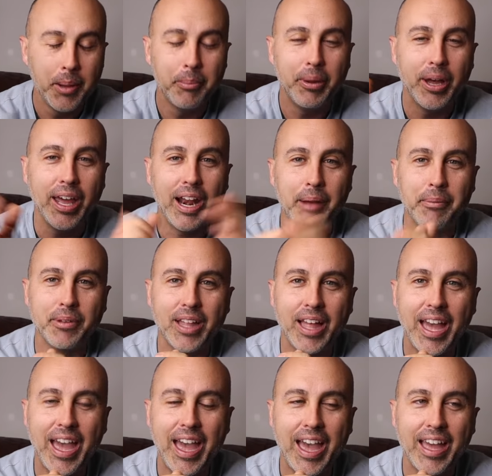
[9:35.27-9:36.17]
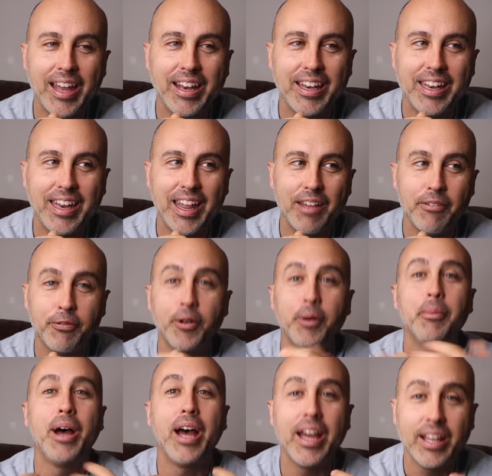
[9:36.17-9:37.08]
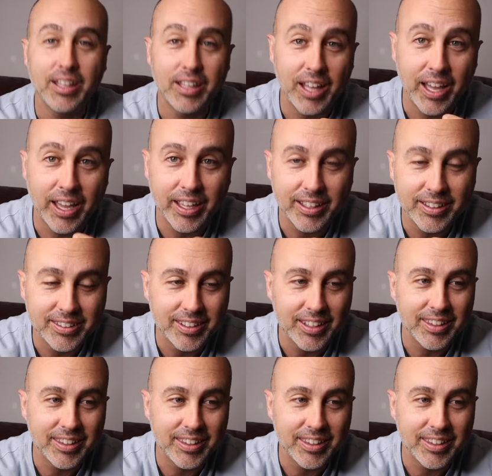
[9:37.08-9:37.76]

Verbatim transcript: But I'm glad that for my clients